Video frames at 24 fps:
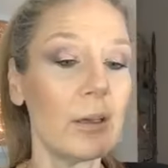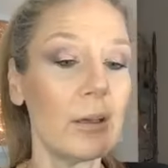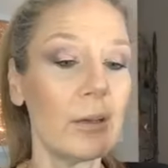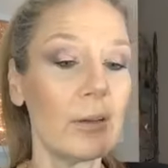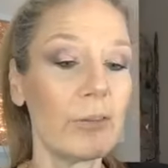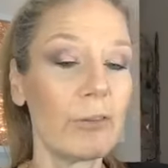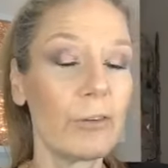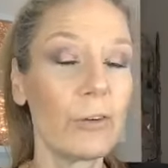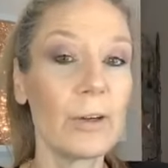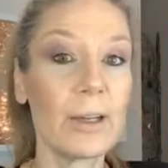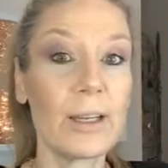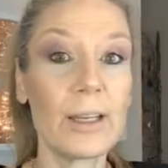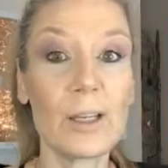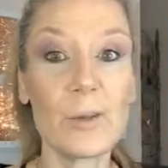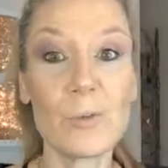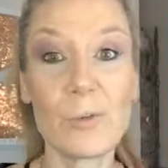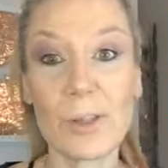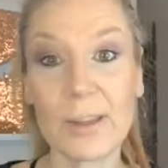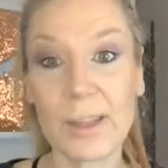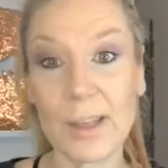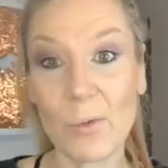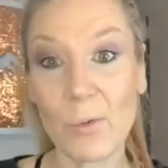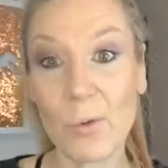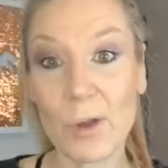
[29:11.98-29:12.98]
for
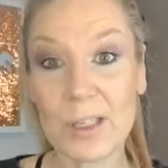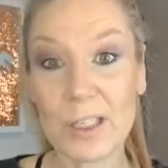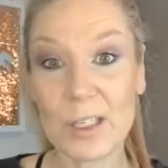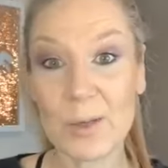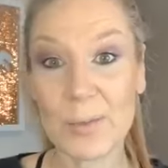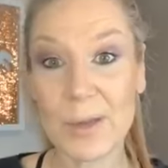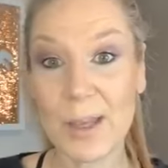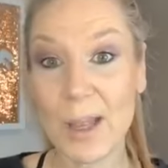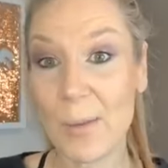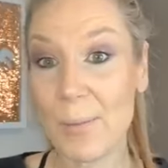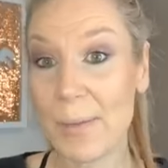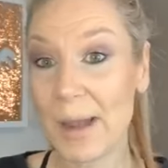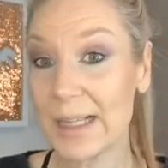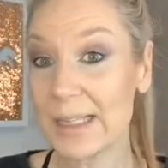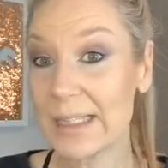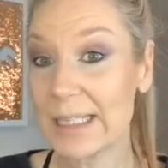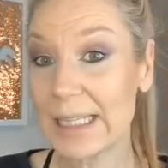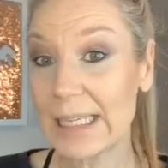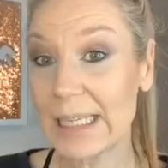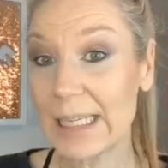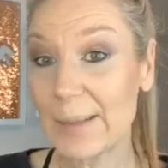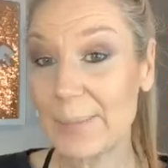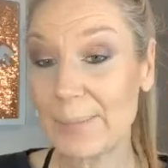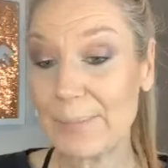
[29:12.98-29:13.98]
anyone that wants to be on my
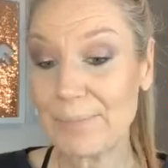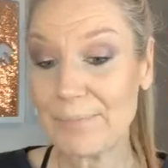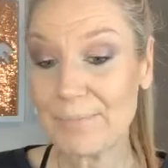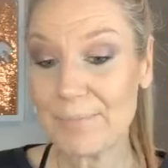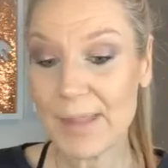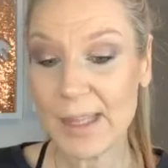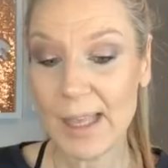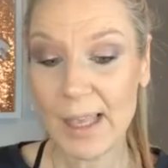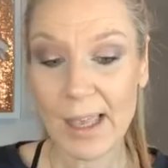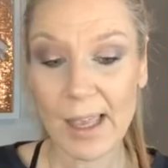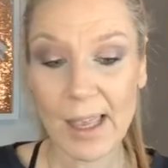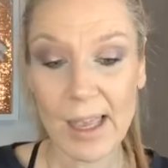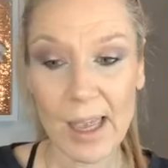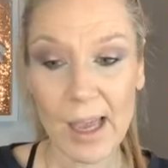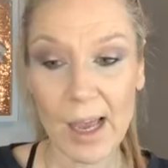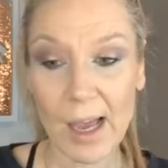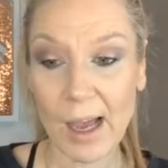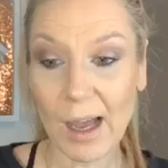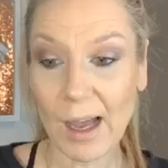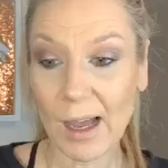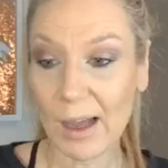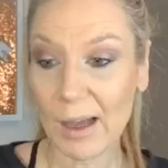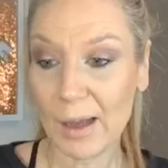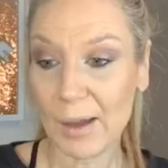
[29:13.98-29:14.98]
team.
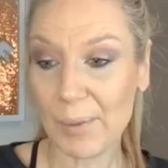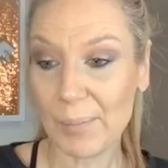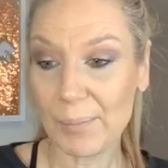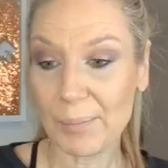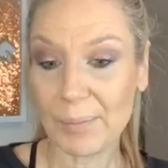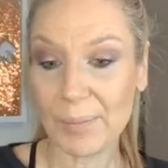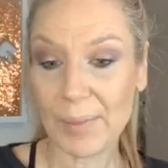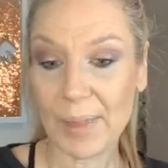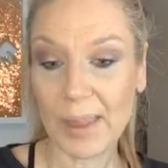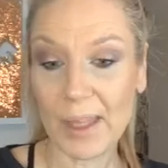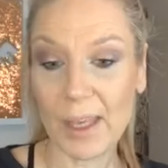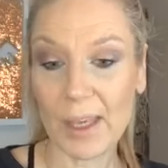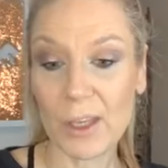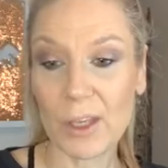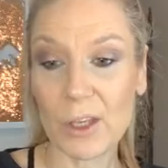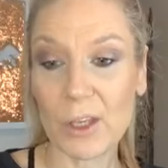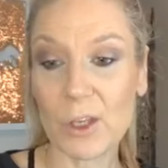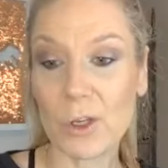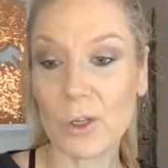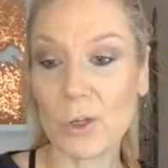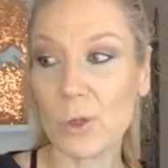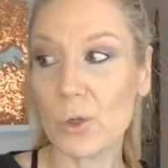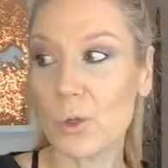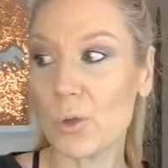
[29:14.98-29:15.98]
All
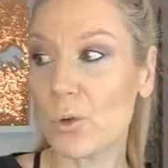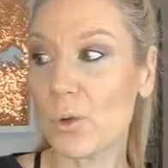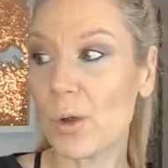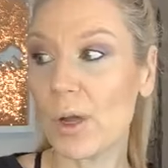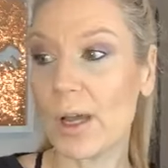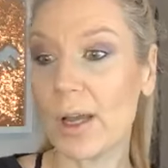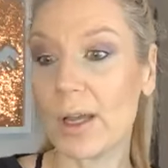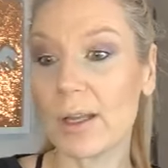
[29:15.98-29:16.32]
you